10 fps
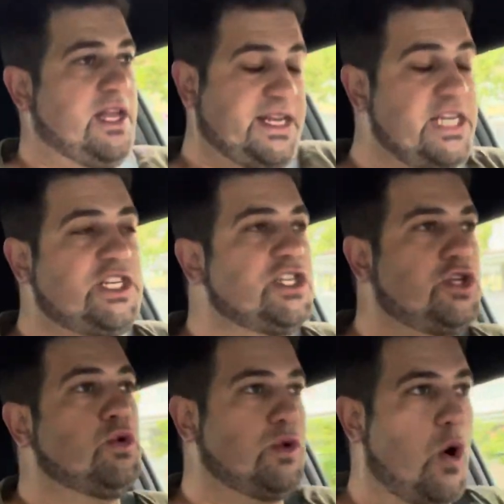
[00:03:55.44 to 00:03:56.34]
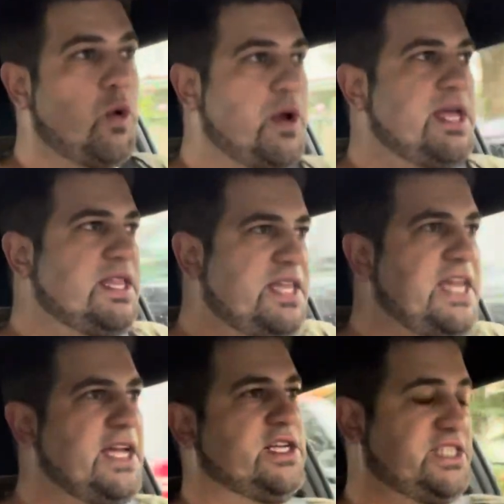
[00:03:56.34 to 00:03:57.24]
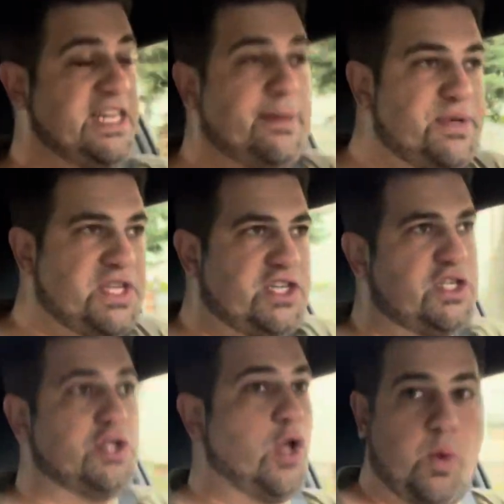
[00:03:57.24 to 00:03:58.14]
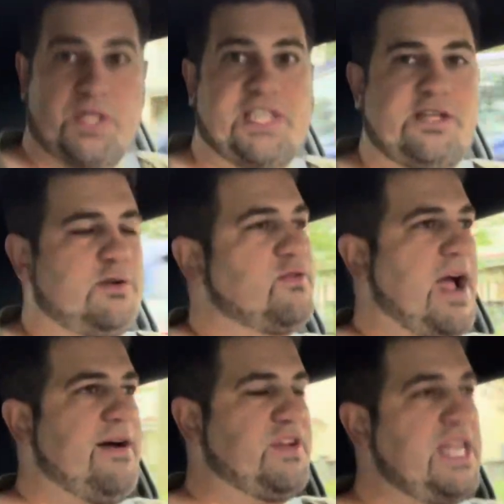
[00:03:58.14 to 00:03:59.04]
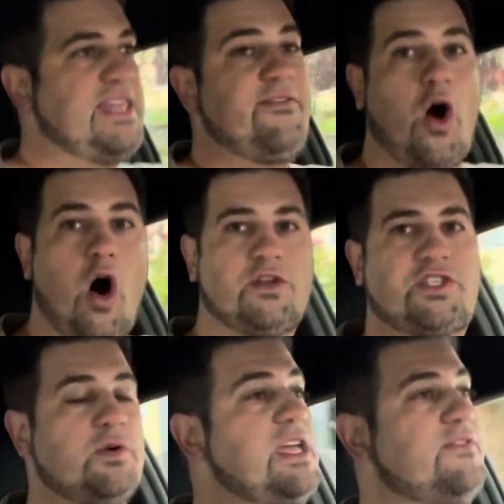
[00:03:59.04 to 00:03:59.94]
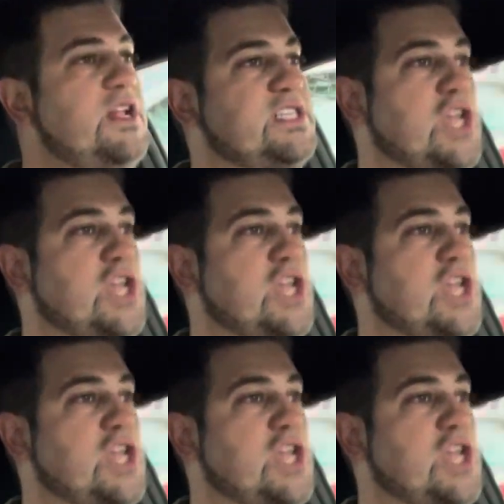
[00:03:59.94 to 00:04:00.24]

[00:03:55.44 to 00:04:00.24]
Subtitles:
addition to lowering the seating position to lower the center of gravity, they've also given us